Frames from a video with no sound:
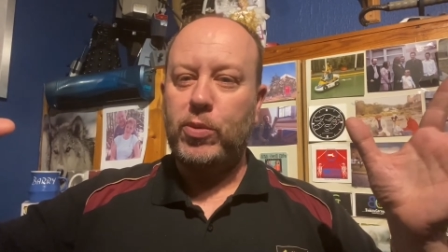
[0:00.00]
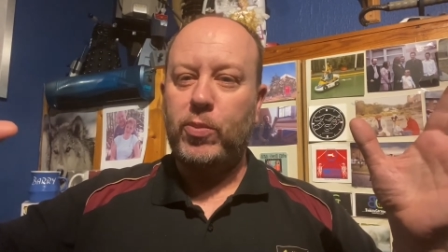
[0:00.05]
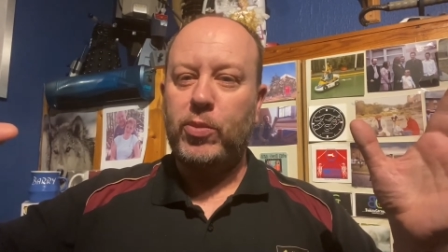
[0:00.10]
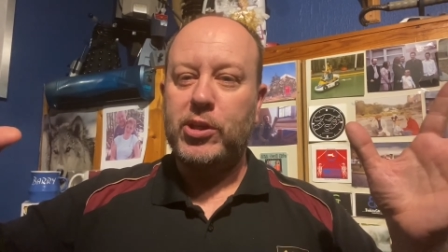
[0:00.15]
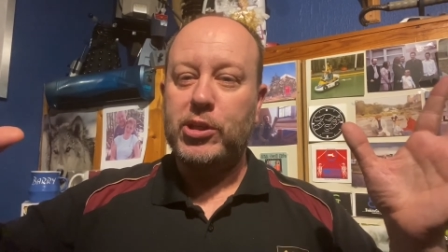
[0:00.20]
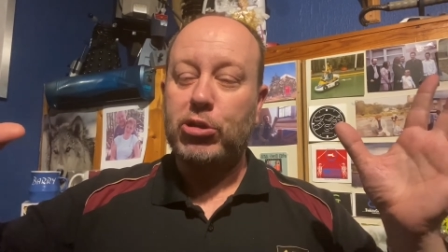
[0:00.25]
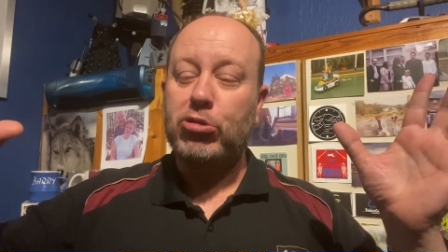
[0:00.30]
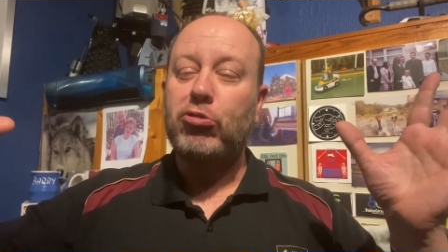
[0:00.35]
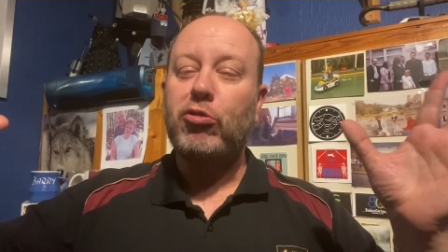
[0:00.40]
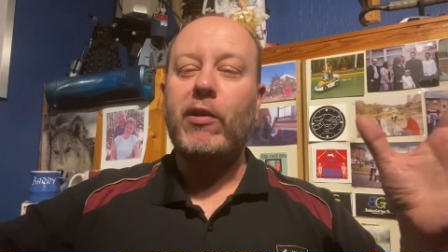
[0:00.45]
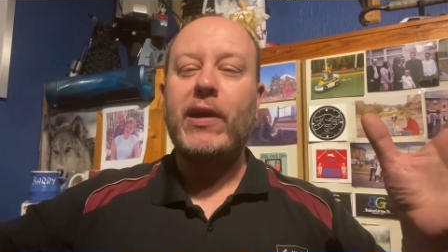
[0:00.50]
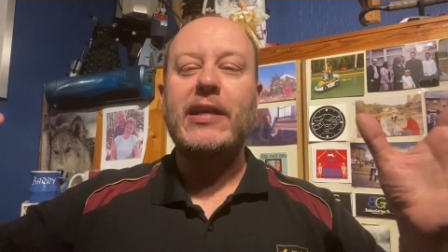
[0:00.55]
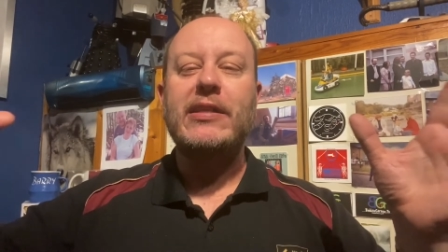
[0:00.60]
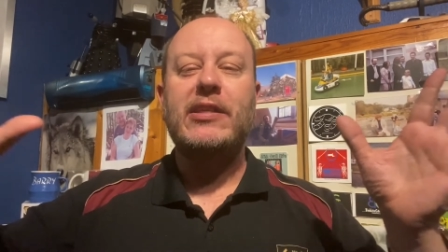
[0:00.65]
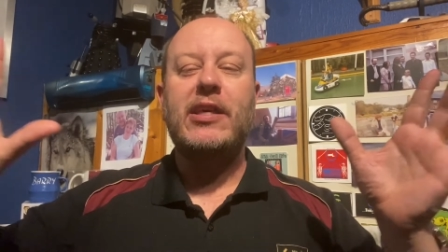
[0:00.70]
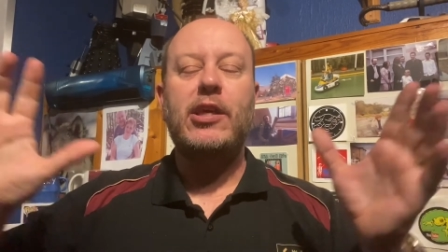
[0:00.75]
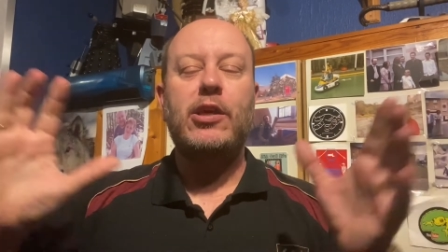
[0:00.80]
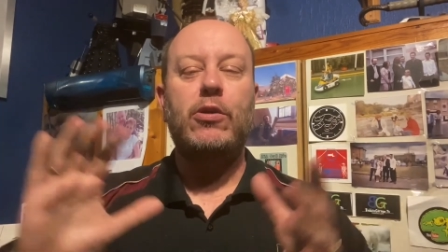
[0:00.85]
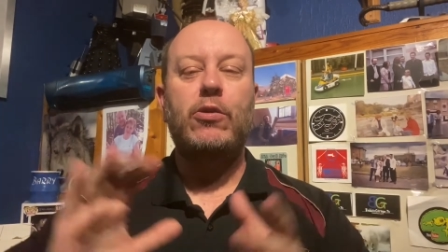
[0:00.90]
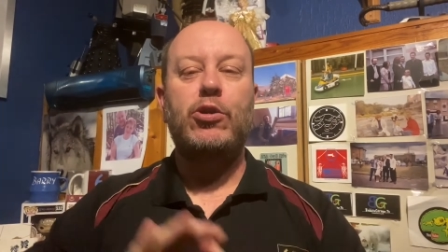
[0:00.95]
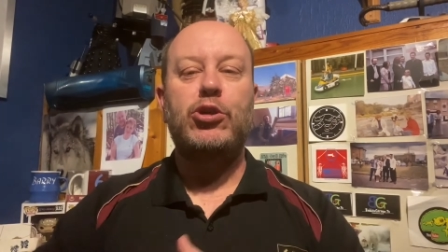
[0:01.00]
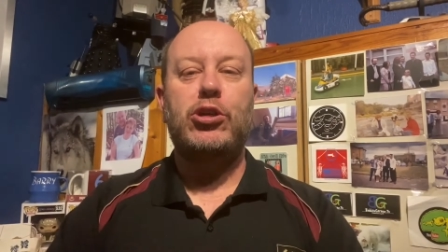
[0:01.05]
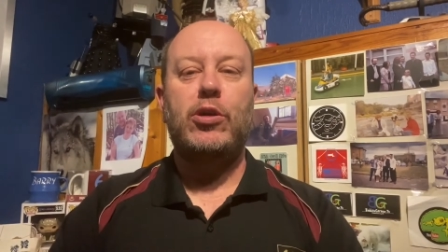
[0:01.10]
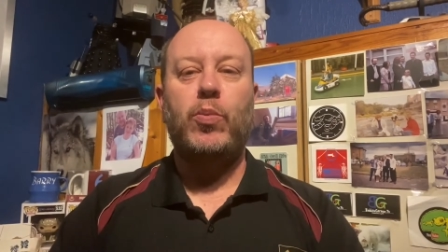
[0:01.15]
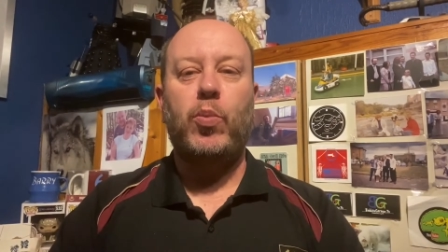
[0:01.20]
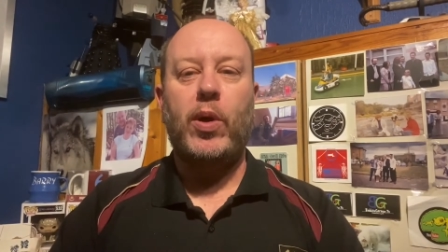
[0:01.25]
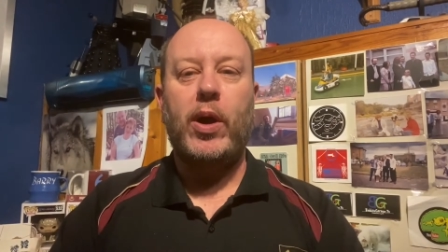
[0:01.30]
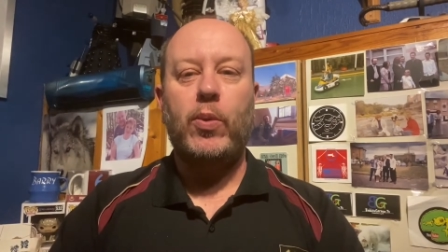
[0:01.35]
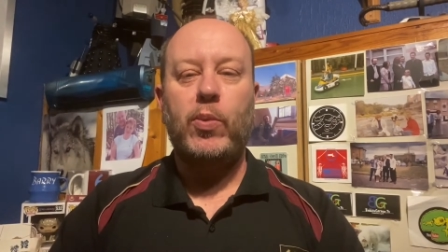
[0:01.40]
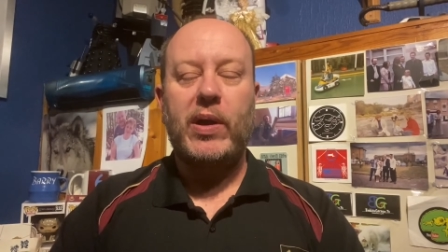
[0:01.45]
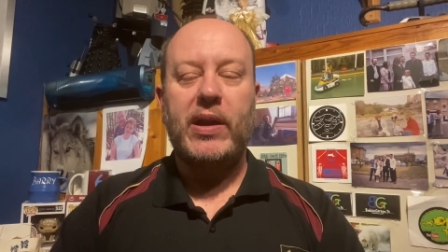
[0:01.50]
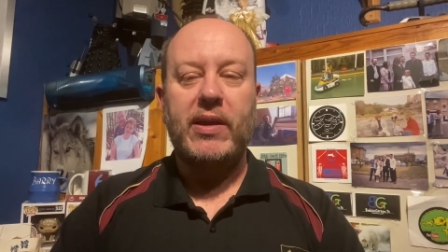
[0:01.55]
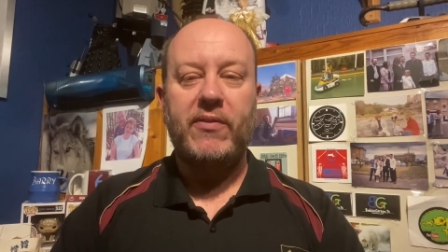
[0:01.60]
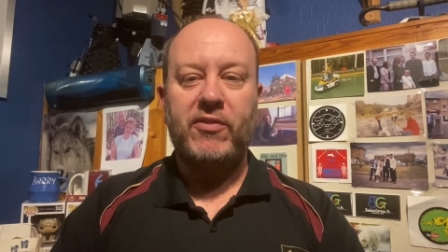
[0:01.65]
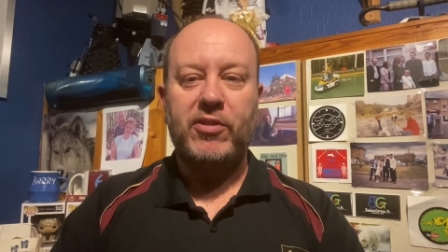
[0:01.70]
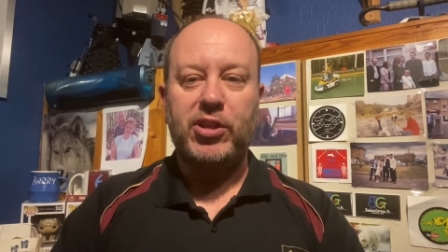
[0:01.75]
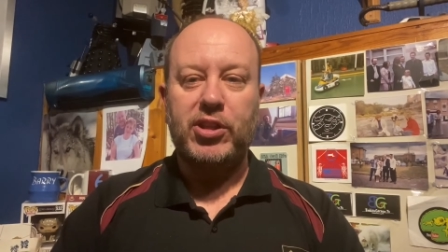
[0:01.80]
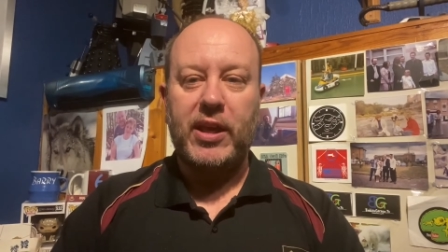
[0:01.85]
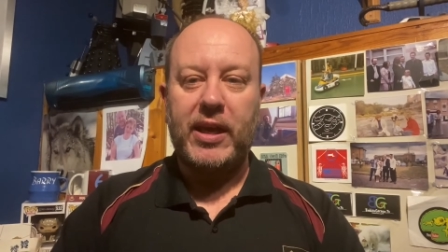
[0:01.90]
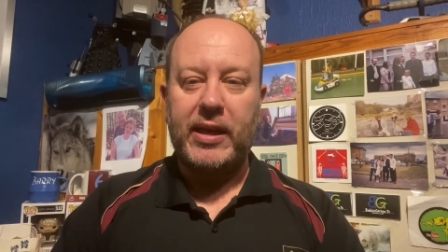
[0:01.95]
this crazy YouTube world we're
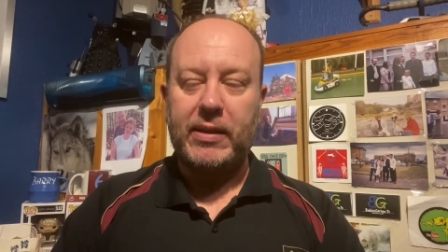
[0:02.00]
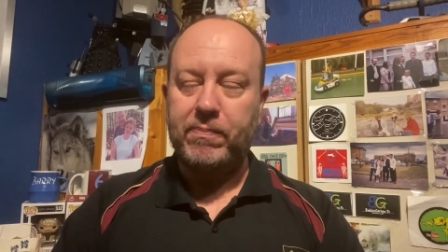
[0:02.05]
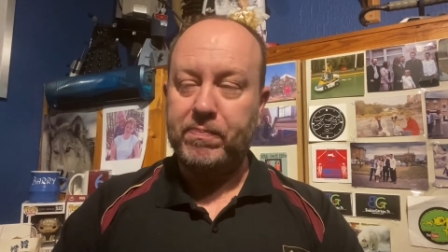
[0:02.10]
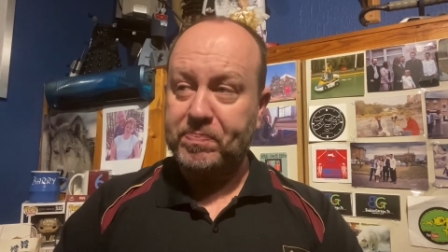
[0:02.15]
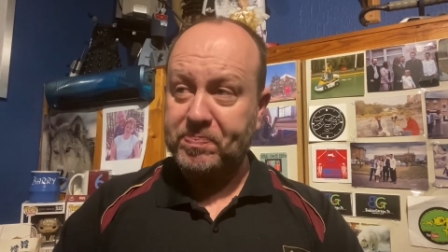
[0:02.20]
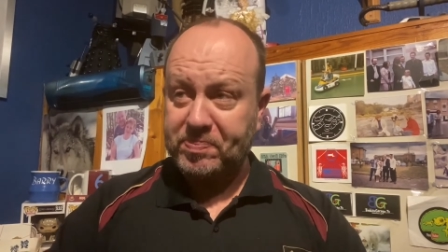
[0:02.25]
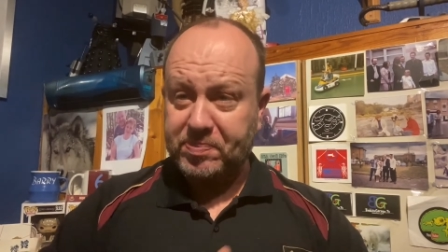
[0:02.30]
living in.